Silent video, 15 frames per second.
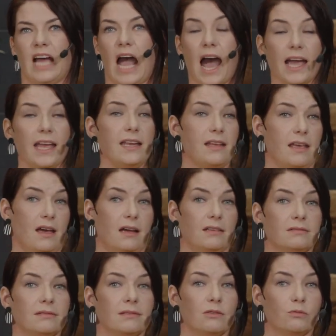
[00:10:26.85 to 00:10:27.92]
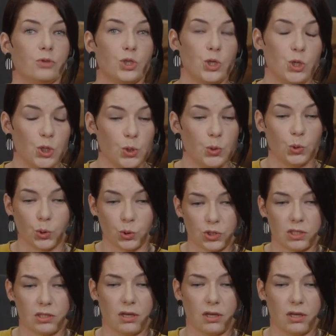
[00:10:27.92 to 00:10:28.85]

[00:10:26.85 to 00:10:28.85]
idea what you could